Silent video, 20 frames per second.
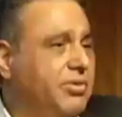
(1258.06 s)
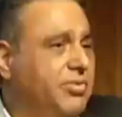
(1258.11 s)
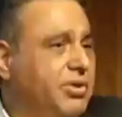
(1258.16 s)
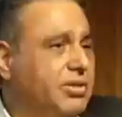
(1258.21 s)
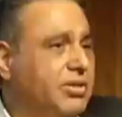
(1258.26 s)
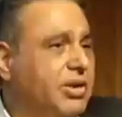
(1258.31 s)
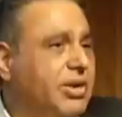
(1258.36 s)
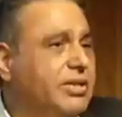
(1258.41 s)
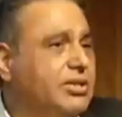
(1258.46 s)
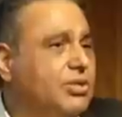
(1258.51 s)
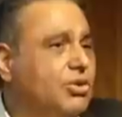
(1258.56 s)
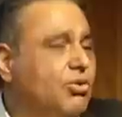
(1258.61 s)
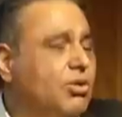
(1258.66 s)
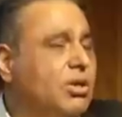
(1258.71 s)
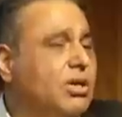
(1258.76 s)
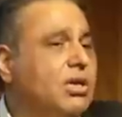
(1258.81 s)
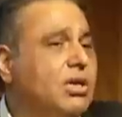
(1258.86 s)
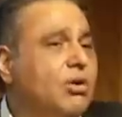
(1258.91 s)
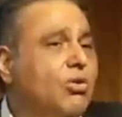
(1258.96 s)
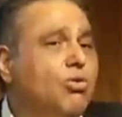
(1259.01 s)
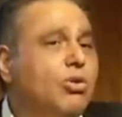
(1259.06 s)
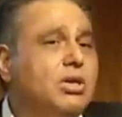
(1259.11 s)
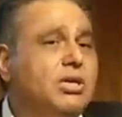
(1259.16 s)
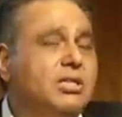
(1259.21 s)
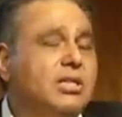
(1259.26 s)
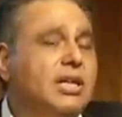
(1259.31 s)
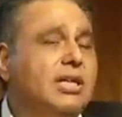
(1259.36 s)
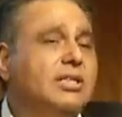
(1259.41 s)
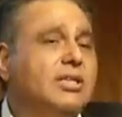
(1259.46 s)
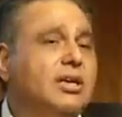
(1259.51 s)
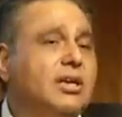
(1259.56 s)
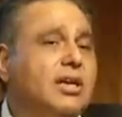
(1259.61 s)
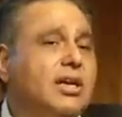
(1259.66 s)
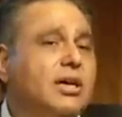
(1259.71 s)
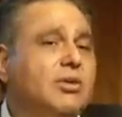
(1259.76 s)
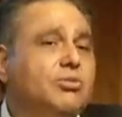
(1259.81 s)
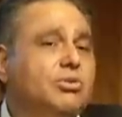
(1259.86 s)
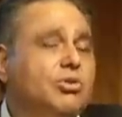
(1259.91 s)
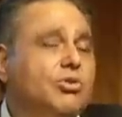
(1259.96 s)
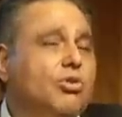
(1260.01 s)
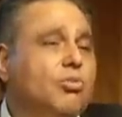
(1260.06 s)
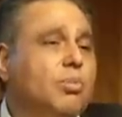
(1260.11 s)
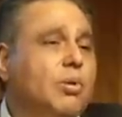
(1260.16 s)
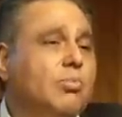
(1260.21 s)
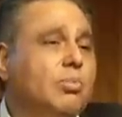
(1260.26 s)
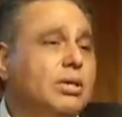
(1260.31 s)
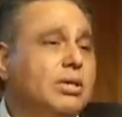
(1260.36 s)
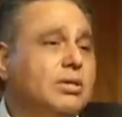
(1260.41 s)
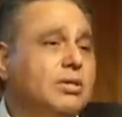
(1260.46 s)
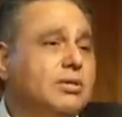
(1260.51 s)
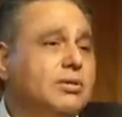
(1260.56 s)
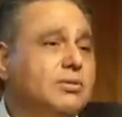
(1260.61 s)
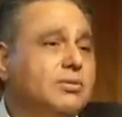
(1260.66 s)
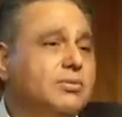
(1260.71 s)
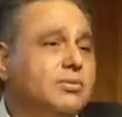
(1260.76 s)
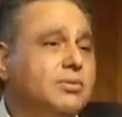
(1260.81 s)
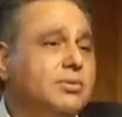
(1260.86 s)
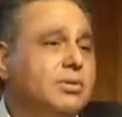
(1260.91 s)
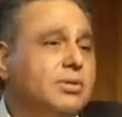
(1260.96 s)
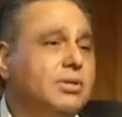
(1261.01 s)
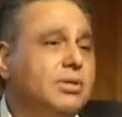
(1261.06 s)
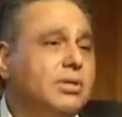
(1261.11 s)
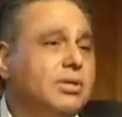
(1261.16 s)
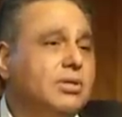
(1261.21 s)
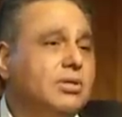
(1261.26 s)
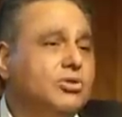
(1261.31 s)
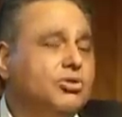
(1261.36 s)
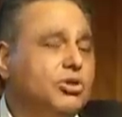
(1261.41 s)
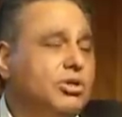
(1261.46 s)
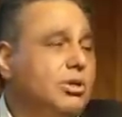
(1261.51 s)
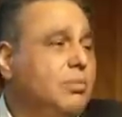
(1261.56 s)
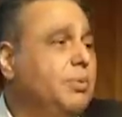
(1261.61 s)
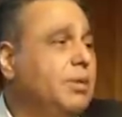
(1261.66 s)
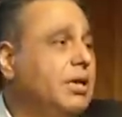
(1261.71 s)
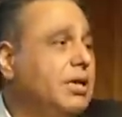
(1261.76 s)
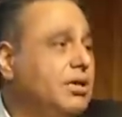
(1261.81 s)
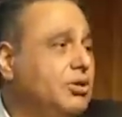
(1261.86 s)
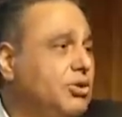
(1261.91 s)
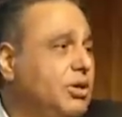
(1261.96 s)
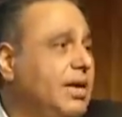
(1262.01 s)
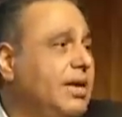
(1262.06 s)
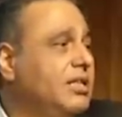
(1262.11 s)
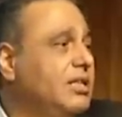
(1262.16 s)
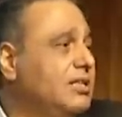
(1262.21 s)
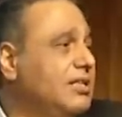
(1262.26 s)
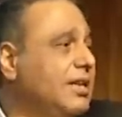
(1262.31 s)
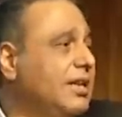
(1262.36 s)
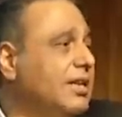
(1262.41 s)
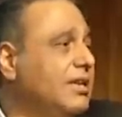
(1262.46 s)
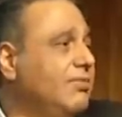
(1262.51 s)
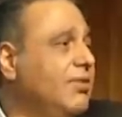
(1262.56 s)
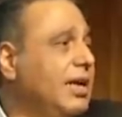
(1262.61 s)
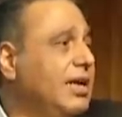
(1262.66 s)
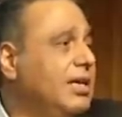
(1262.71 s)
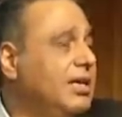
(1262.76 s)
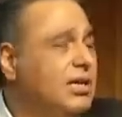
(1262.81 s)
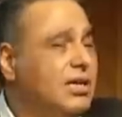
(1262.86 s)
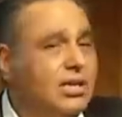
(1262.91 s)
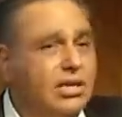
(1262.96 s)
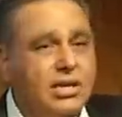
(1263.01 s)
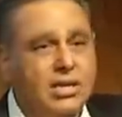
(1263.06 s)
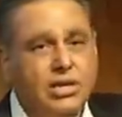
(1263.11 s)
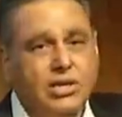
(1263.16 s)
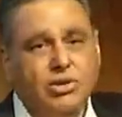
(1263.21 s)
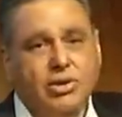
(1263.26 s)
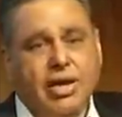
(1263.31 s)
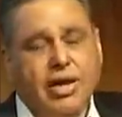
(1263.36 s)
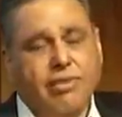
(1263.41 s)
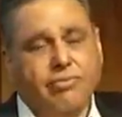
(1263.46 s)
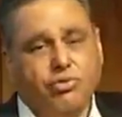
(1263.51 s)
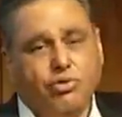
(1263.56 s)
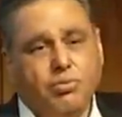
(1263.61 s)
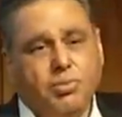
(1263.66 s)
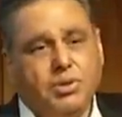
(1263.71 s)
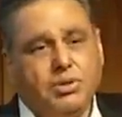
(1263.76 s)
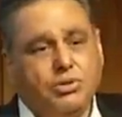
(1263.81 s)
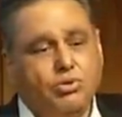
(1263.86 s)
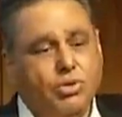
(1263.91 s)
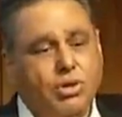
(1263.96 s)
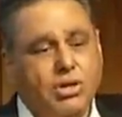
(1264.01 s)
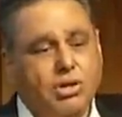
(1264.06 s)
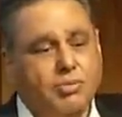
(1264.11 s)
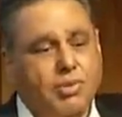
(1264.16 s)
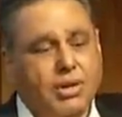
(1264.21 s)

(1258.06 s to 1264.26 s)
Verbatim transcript: different threshold, only then they're allowed to go public. So typically today in the Silicon Valley, you have to be doing